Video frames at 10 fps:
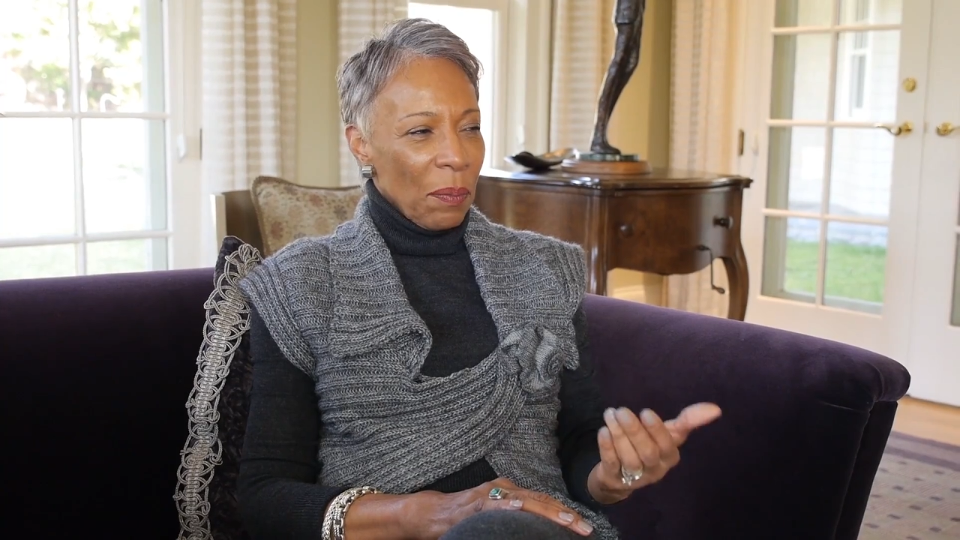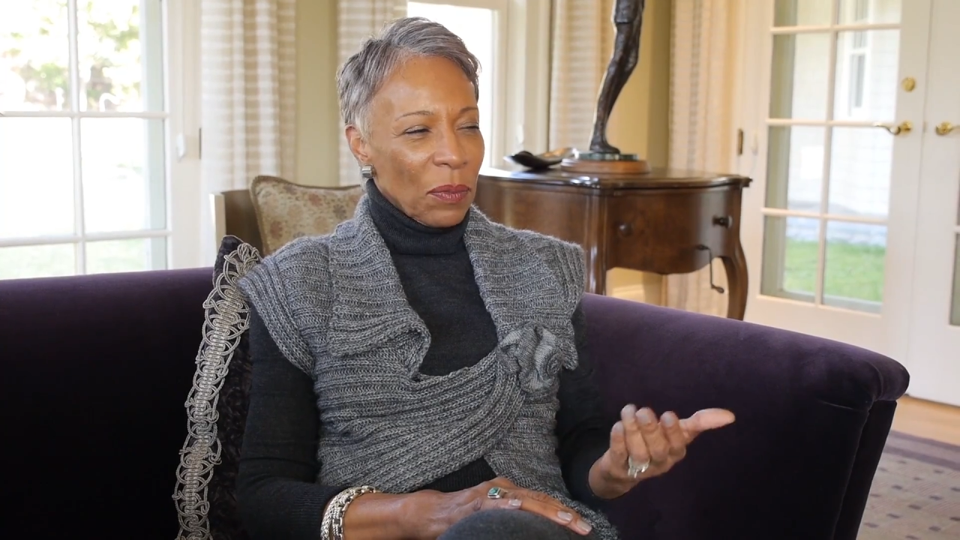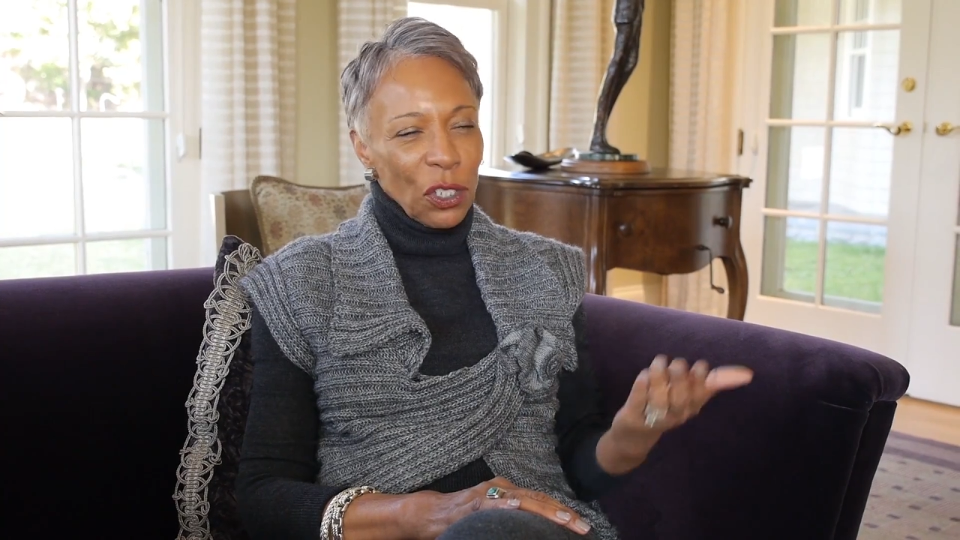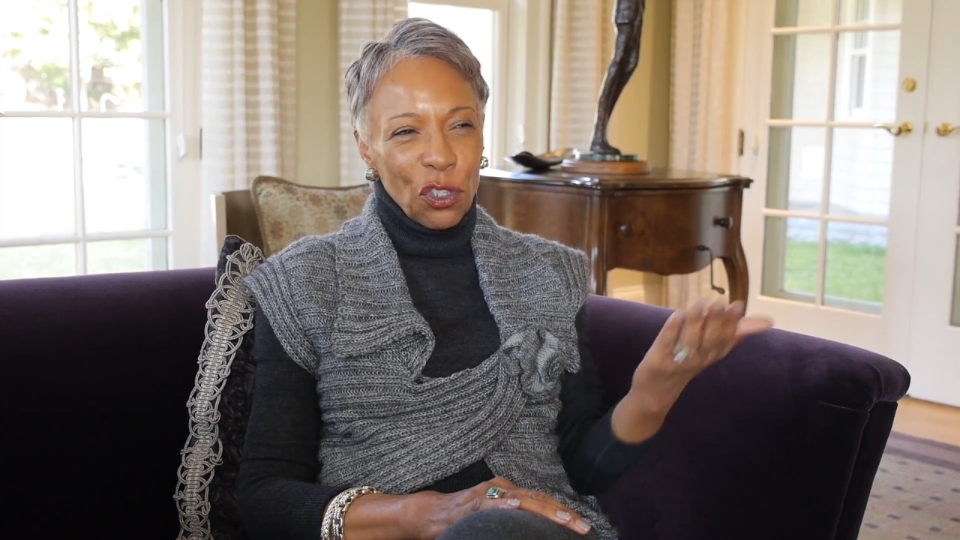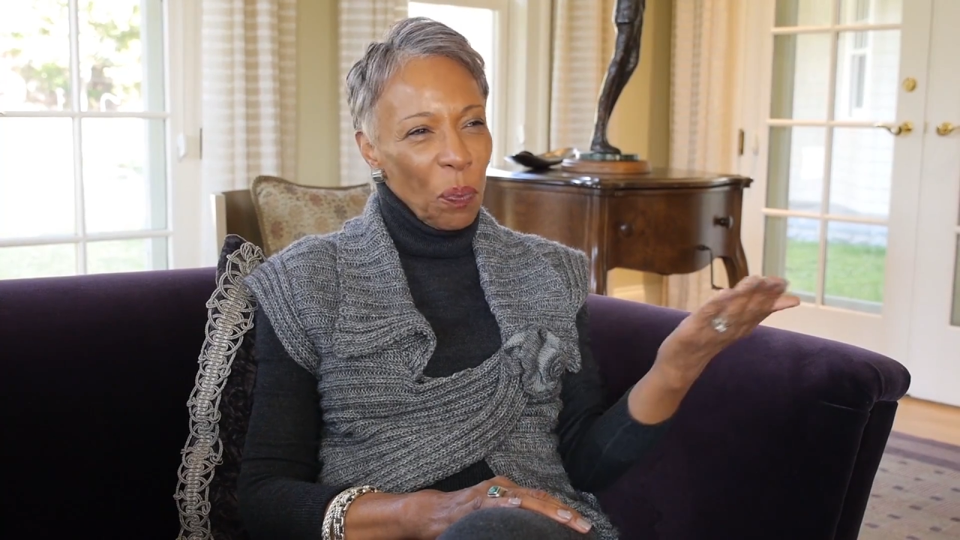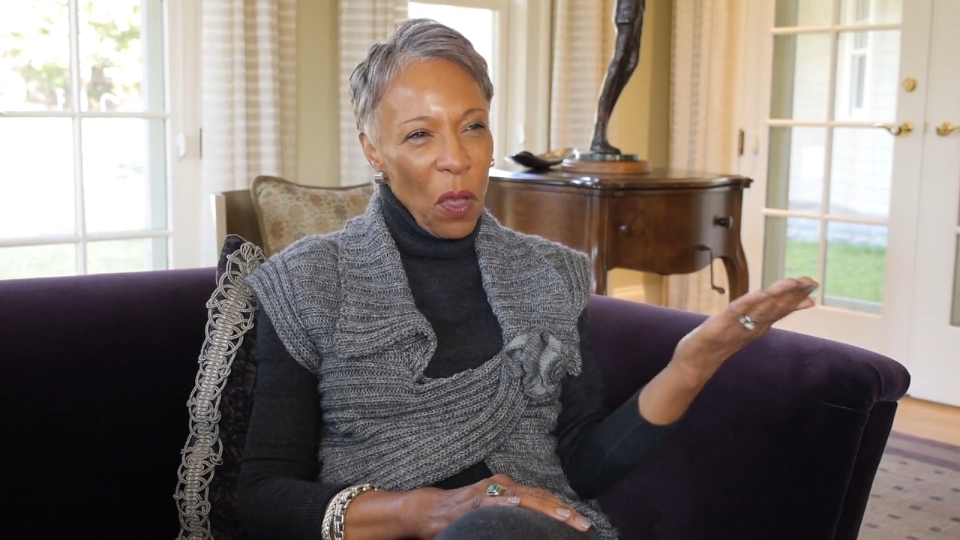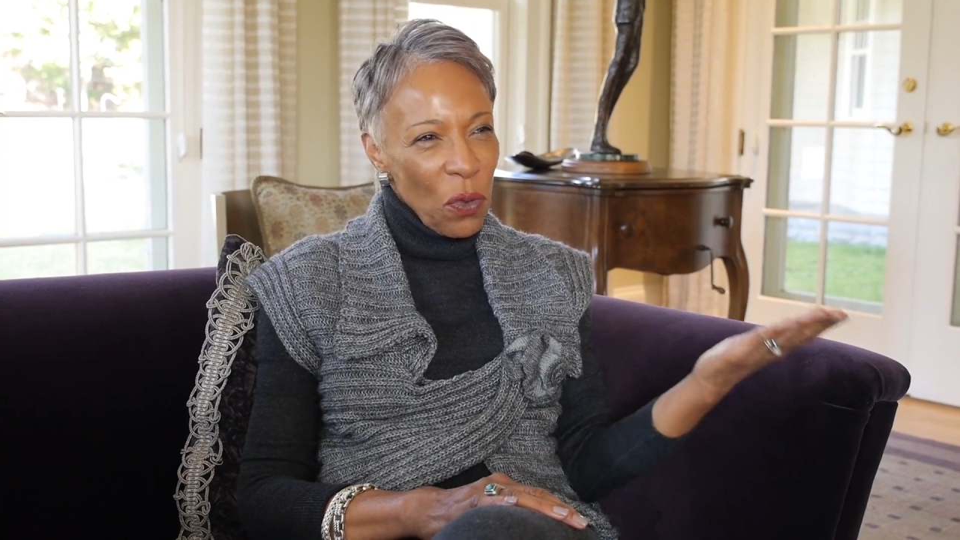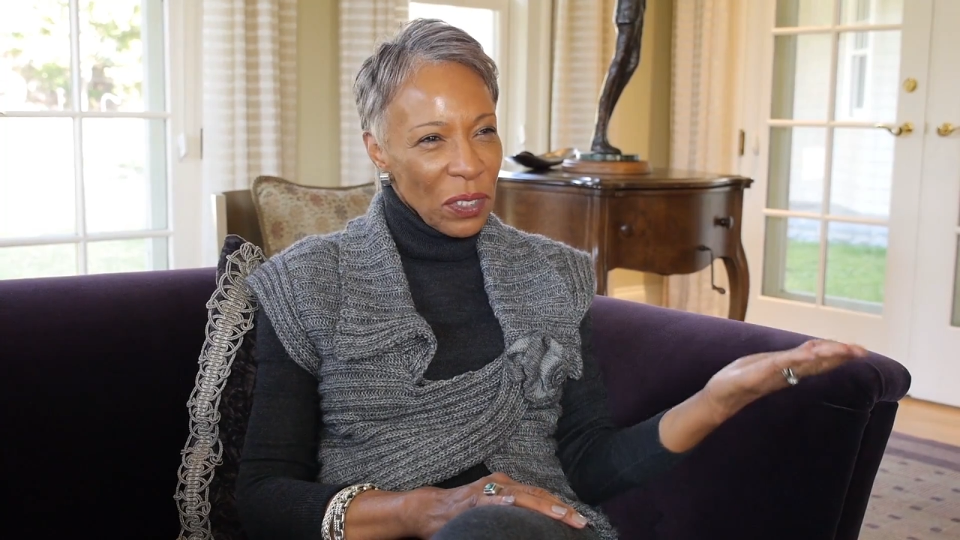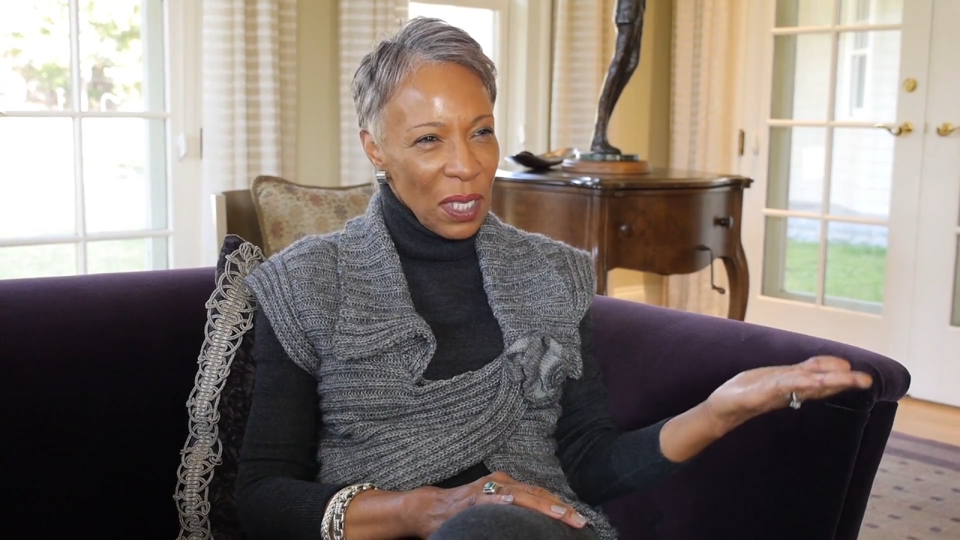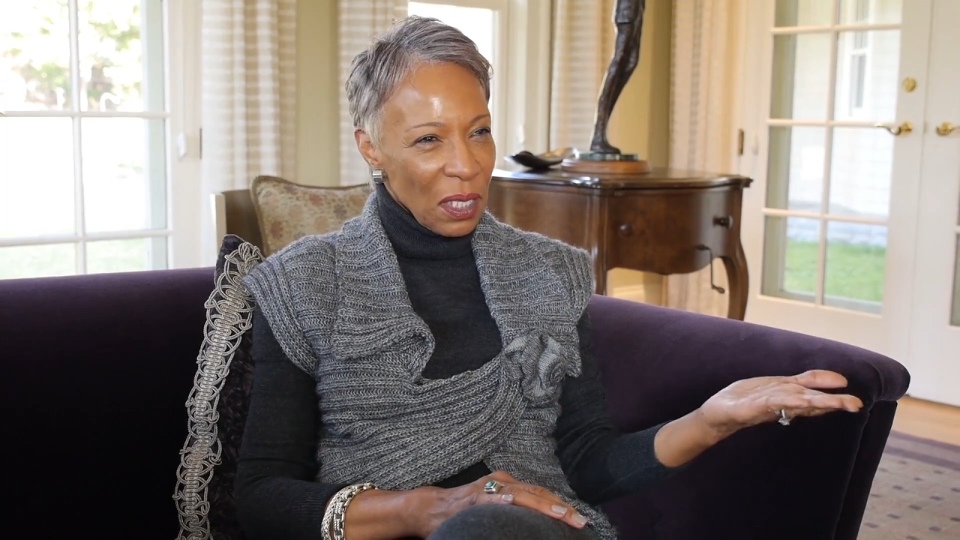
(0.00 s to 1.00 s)
Did you
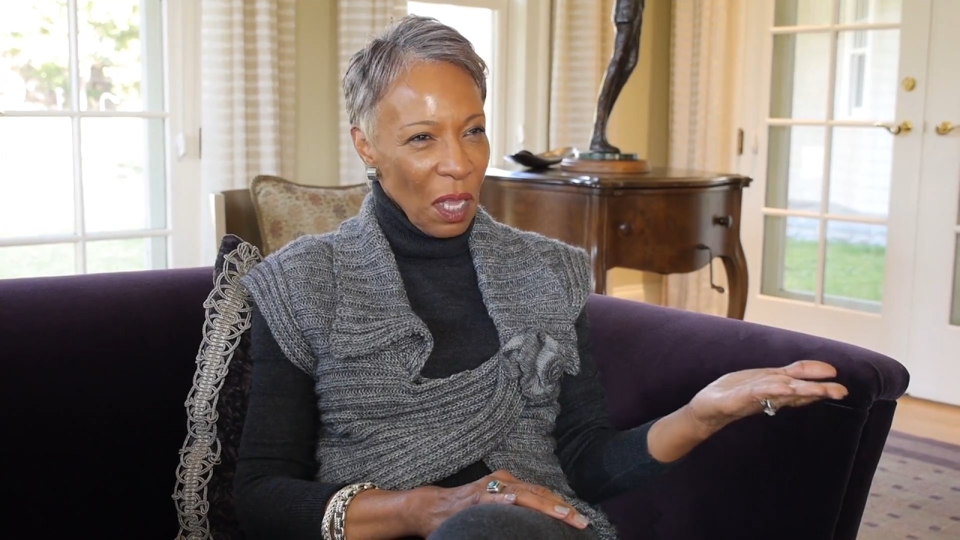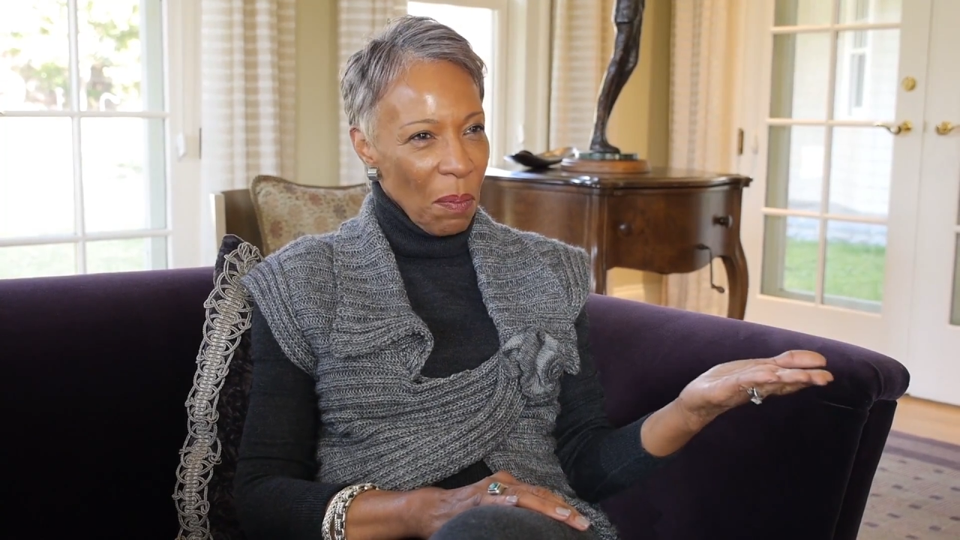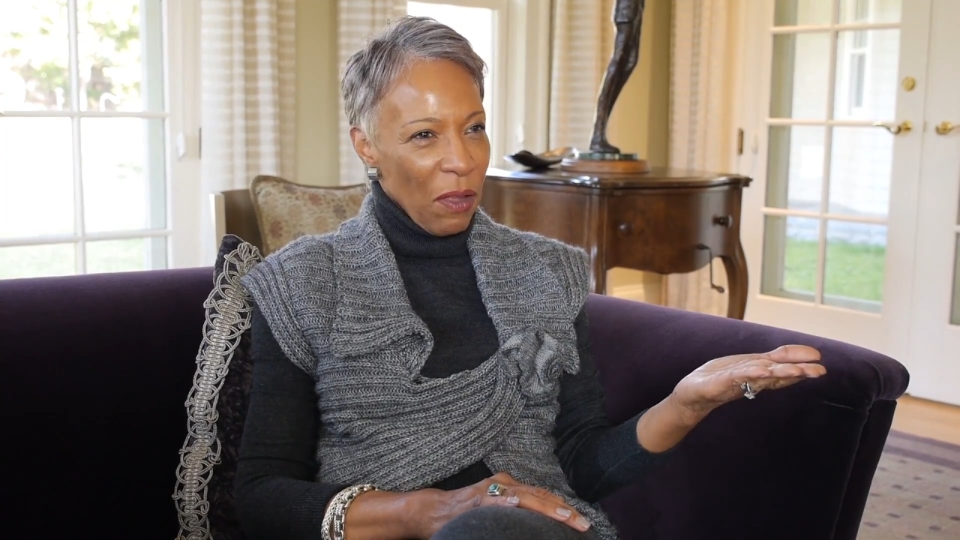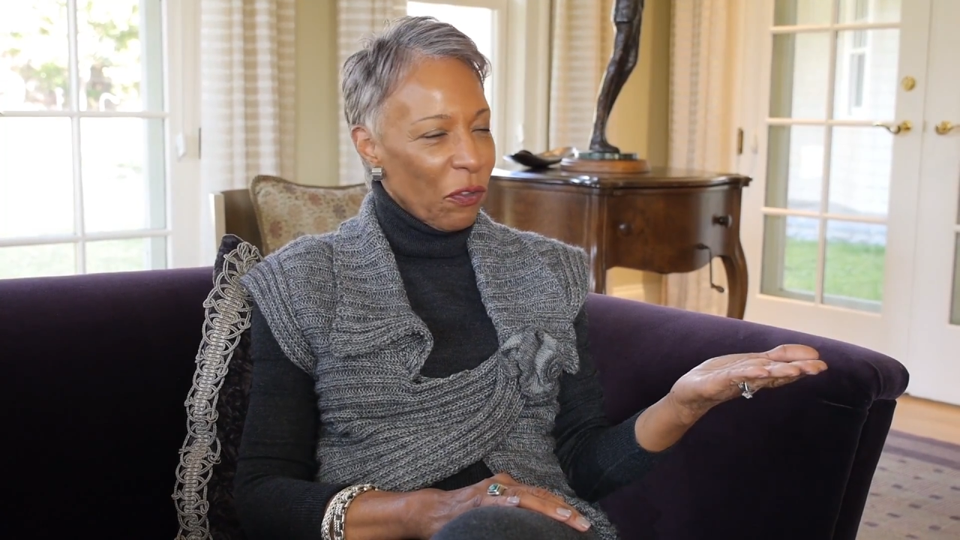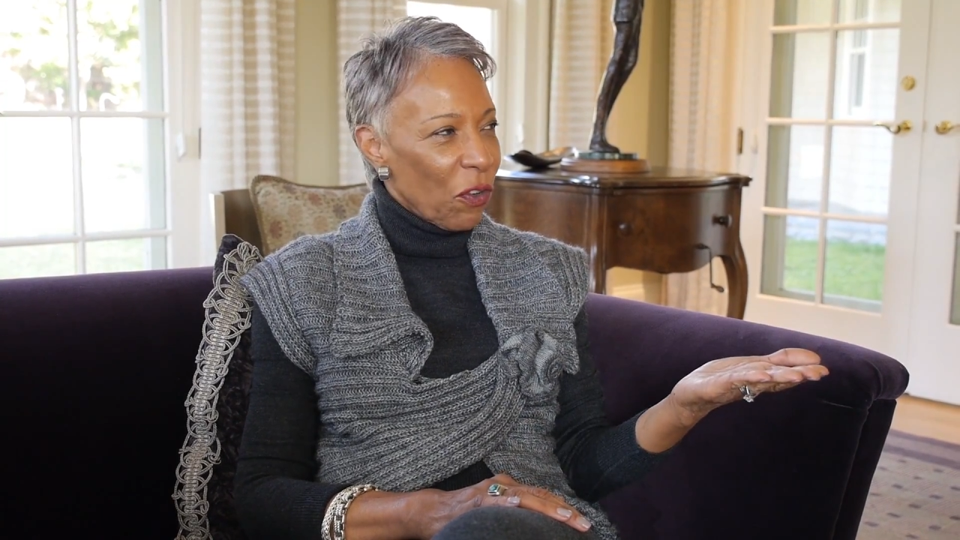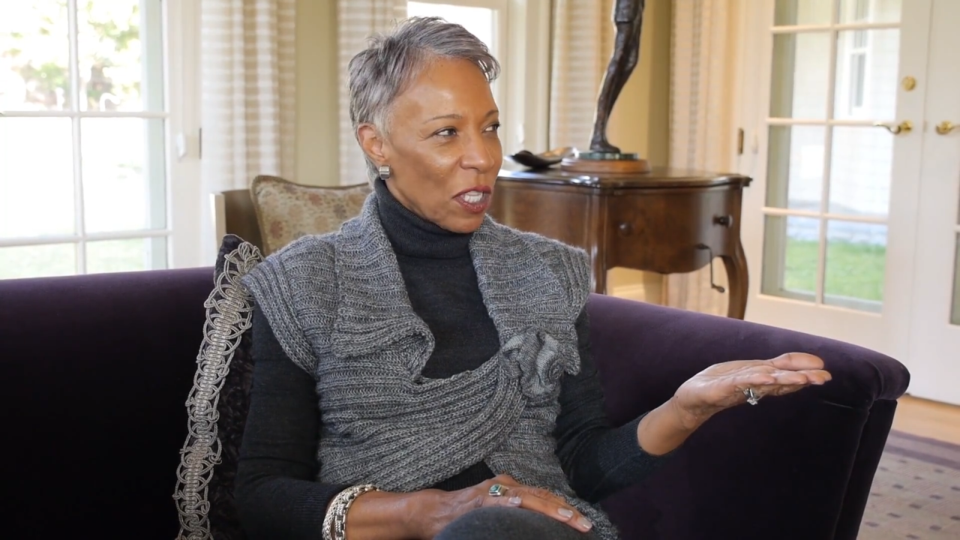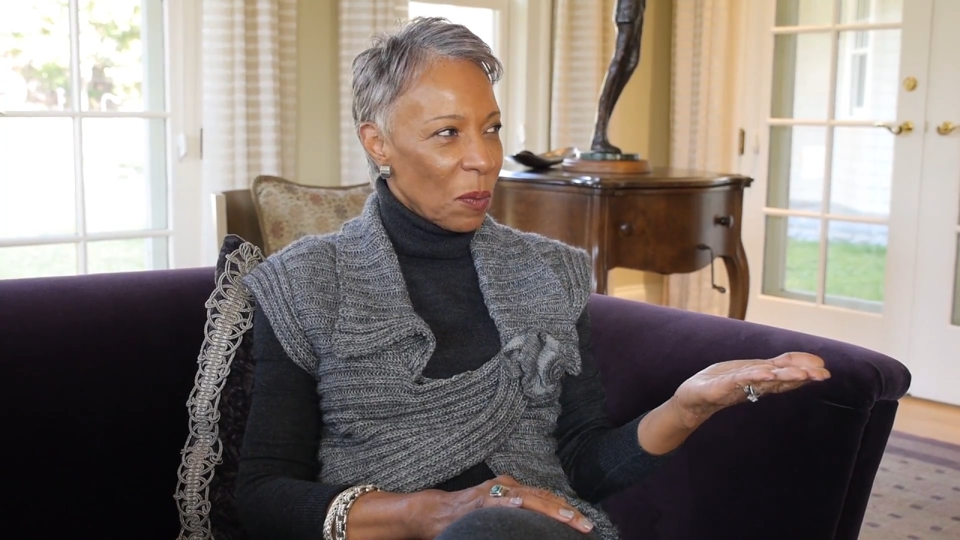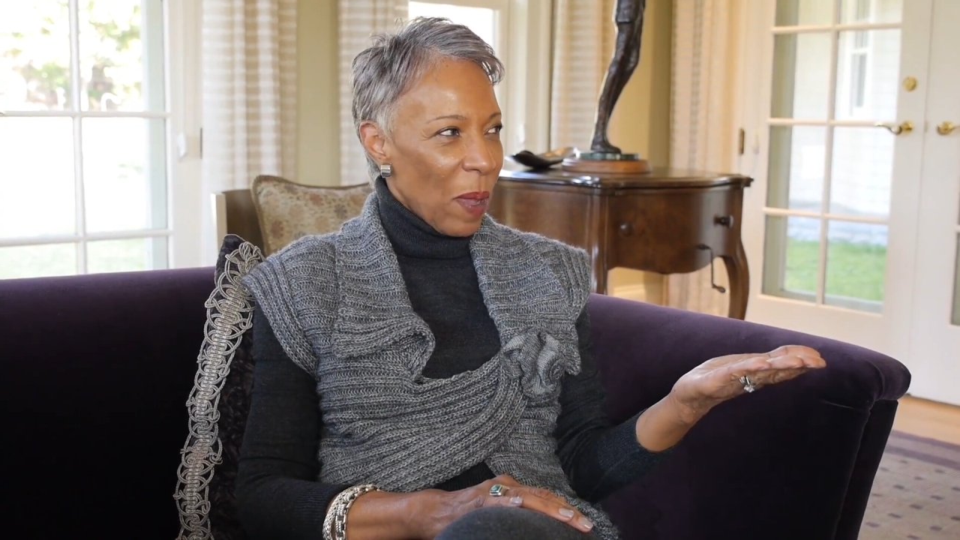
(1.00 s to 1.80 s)
post this on my friend's